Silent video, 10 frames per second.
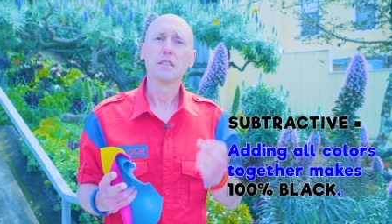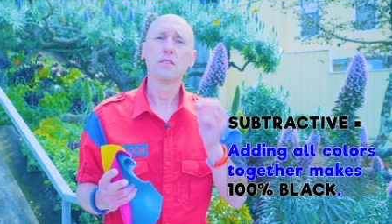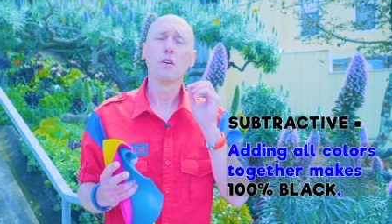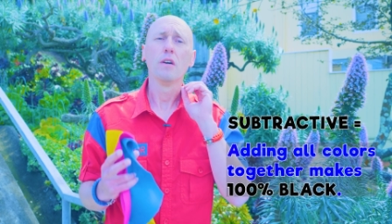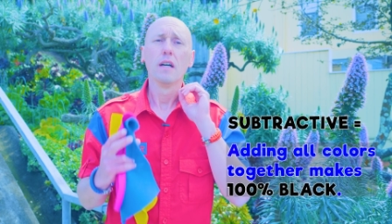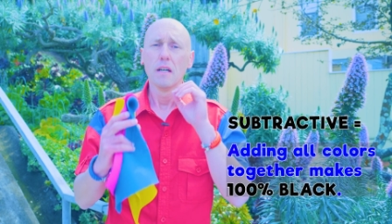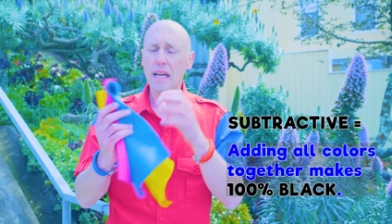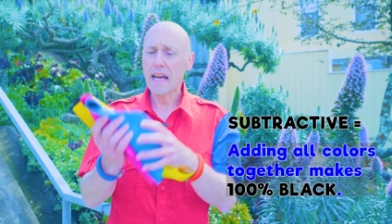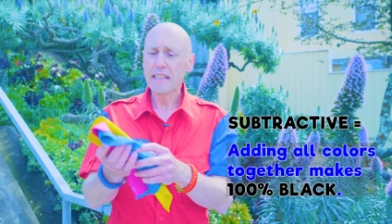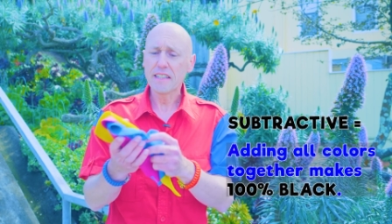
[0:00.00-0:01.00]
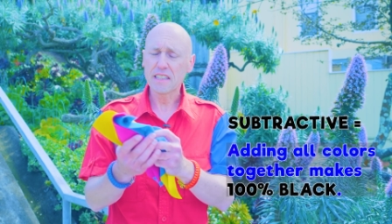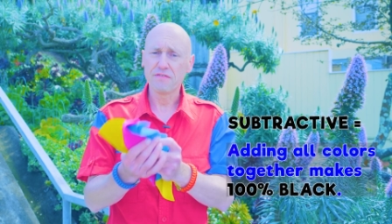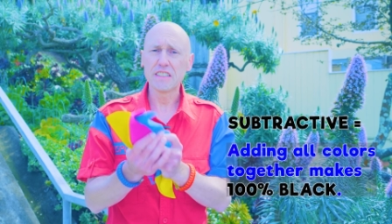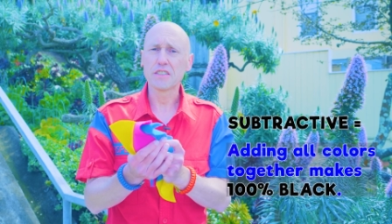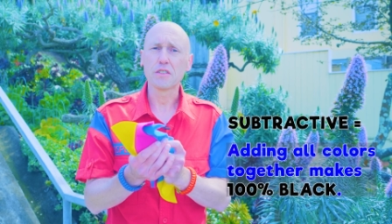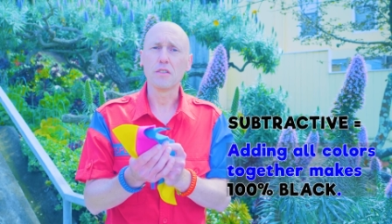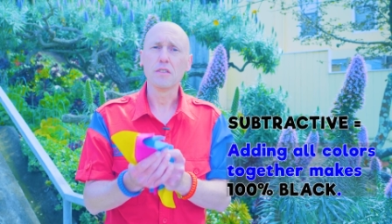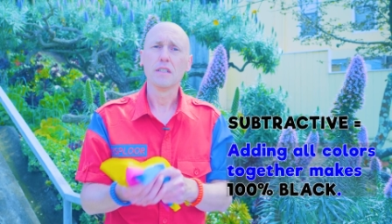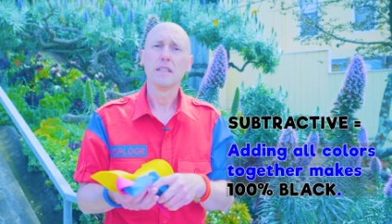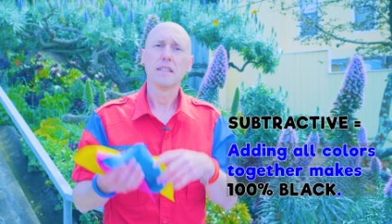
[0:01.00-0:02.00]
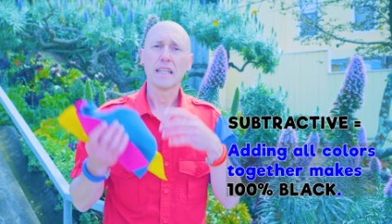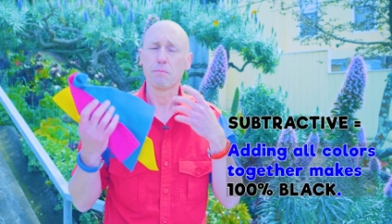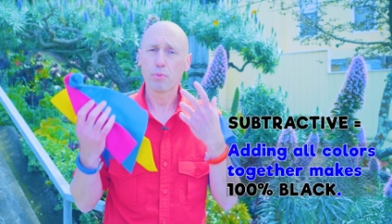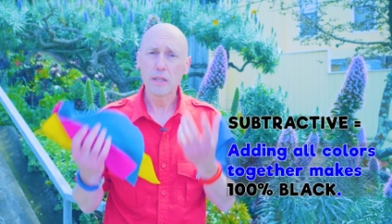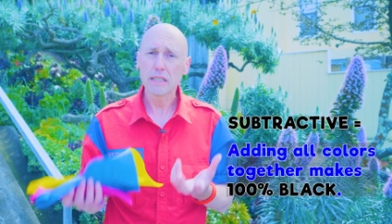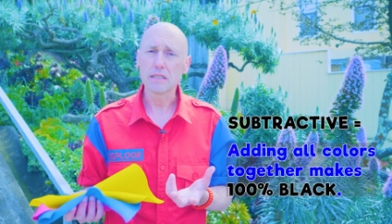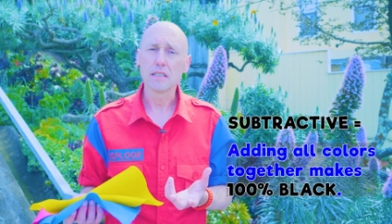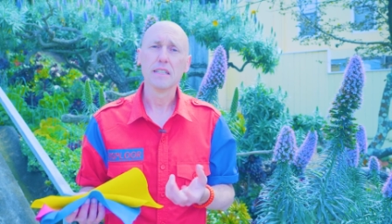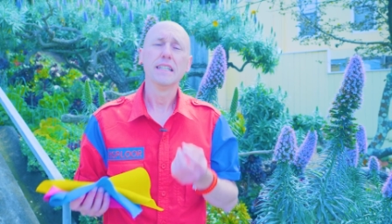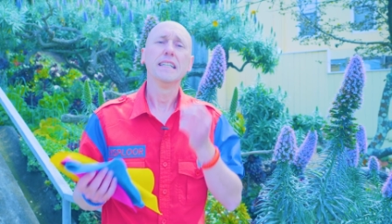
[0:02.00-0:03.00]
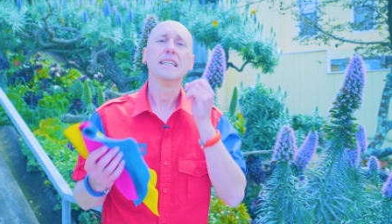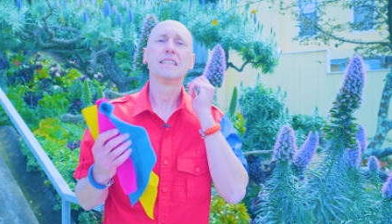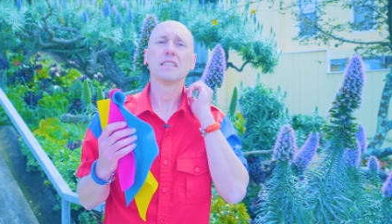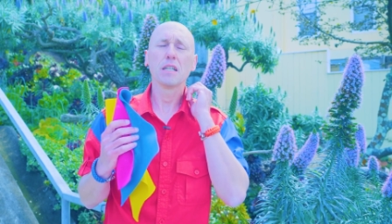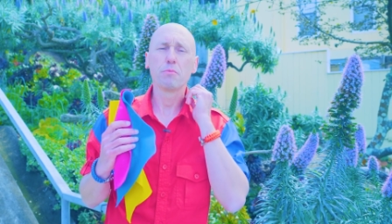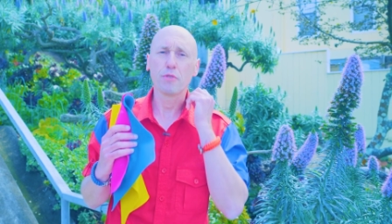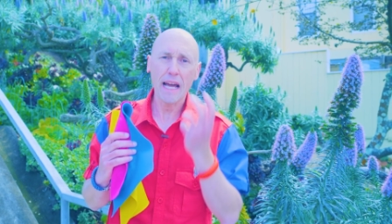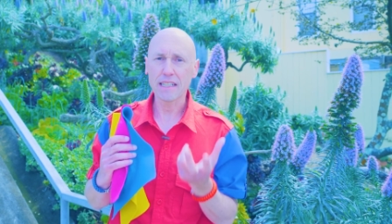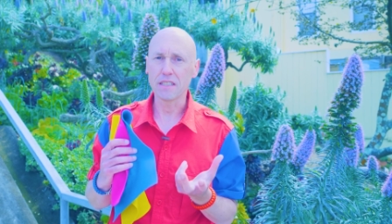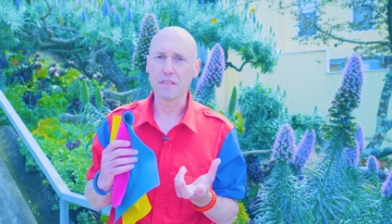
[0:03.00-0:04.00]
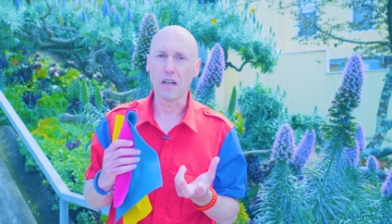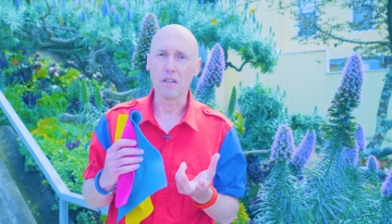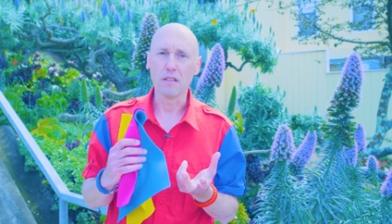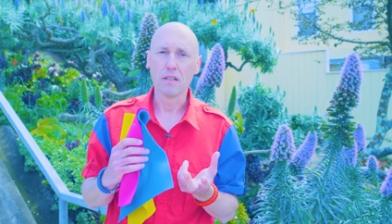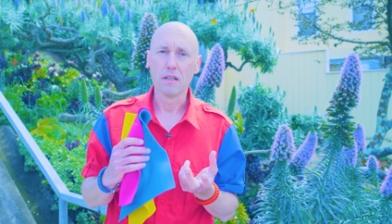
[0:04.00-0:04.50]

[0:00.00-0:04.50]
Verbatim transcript: So anything that's physical, like print, is a subtractive color.